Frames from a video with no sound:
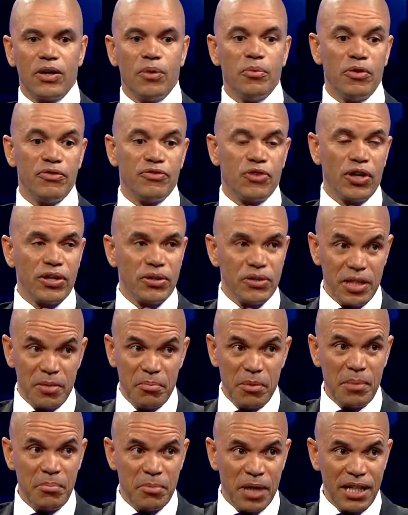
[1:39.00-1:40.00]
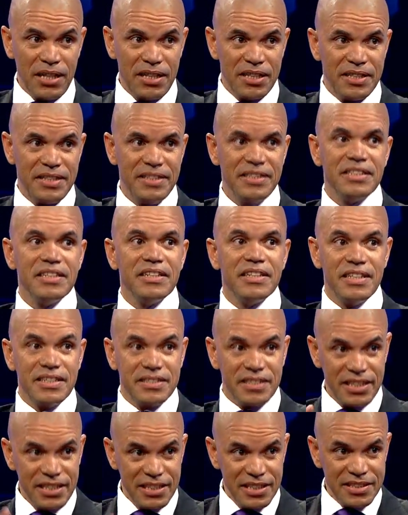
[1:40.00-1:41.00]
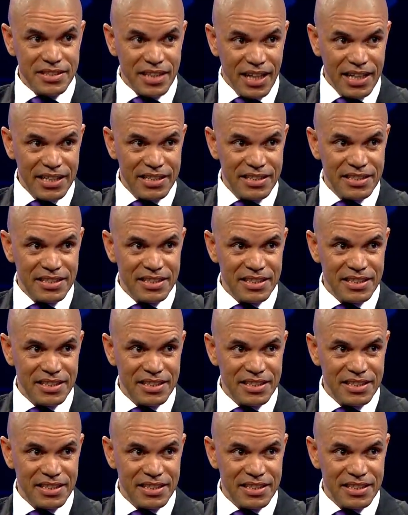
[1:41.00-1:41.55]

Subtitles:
Rob, we've got to remember, is it inside?